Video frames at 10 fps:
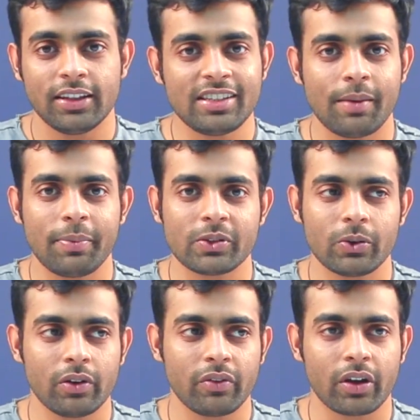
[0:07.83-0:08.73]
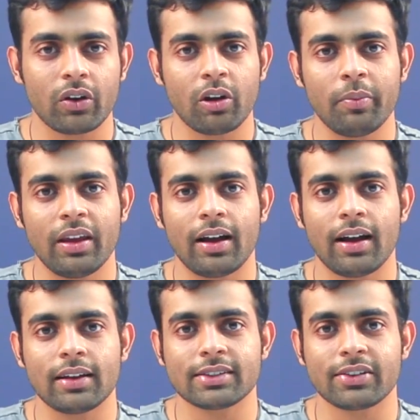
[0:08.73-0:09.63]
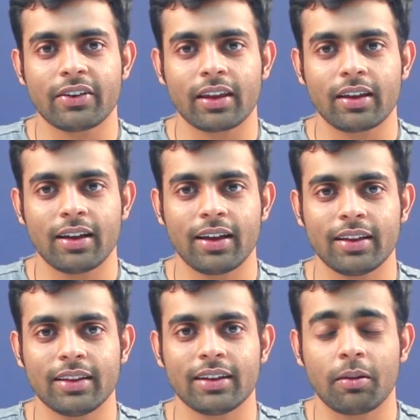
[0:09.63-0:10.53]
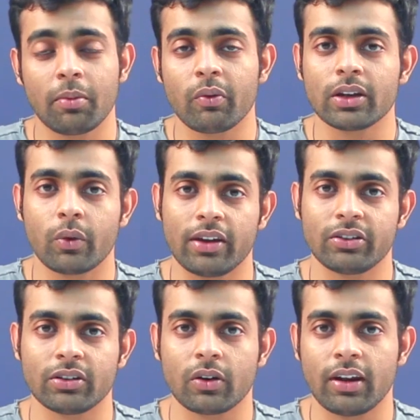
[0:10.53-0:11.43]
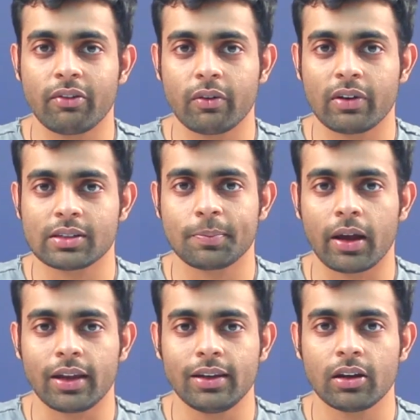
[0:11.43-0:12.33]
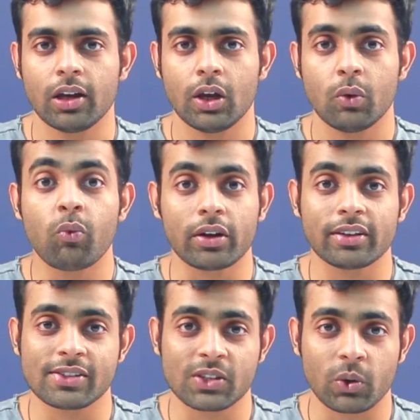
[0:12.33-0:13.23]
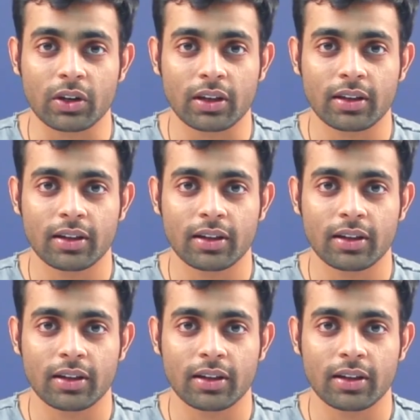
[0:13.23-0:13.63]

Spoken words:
This episode we're gonna be answering the number one question on everyone's mind. What is Zone?